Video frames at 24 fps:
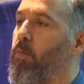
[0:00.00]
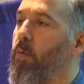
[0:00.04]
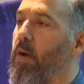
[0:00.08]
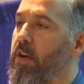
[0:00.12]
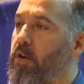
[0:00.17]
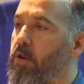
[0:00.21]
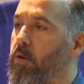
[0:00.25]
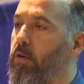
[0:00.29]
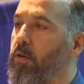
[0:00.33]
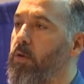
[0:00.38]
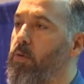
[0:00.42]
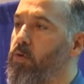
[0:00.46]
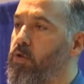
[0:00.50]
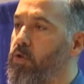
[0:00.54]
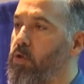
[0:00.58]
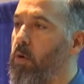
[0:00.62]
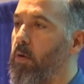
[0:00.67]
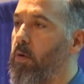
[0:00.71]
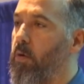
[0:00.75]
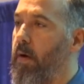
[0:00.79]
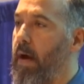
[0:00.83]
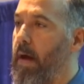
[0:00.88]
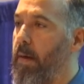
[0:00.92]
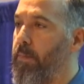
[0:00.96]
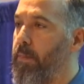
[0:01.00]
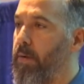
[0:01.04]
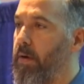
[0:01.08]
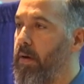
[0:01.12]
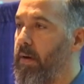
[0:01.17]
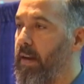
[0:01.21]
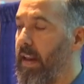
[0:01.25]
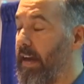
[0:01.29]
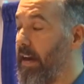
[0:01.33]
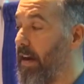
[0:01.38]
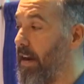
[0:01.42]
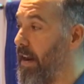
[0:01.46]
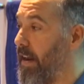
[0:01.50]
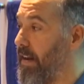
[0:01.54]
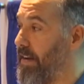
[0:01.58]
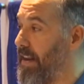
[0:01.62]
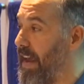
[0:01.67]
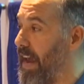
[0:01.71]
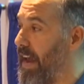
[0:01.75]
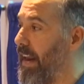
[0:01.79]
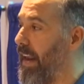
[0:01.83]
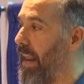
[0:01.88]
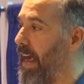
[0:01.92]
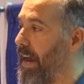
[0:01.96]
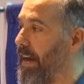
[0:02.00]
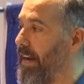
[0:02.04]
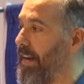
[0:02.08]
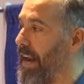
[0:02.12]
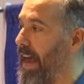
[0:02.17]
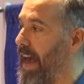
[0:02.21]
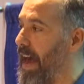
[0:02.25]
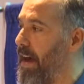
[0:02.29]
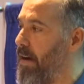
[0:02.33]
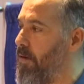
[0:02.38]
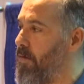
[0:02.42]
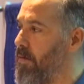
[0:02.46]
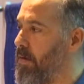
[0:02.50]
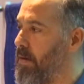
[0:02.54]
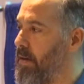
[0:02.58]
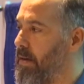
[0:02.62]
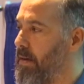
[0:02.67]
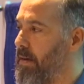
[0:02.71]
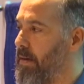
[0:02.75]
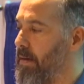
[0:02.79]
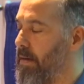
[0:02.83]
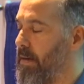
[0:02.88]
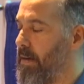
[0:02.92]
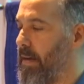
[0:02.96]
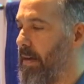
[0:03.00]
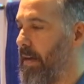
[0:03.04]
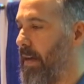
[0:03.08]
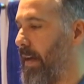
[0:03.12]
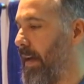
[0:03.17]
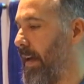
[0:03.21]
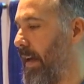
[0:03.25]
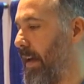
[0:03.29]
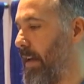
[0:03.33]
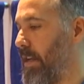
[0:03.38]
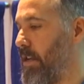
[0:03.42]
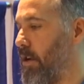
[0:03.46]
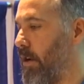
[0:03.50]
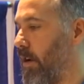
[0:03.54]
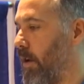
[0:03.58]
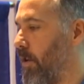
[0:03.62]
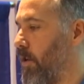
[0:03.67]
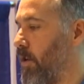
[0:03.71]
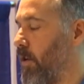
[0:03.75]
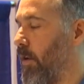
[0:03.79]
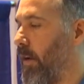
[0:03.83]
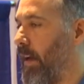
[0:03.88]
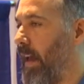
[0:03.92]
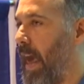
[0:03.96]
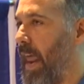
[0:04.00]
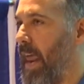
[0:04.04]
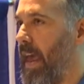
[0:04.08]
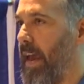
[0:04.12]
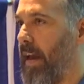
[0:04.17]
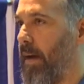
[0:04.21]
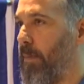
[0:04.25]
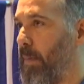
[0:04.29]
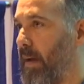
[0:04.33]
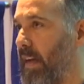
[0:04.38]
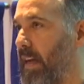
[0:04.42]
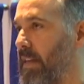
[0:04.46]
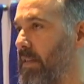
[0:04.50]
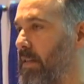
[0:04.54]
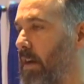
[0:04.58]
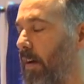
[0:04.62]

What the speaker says: when you lose solar output. Like on a day like now, you know, you're getting, because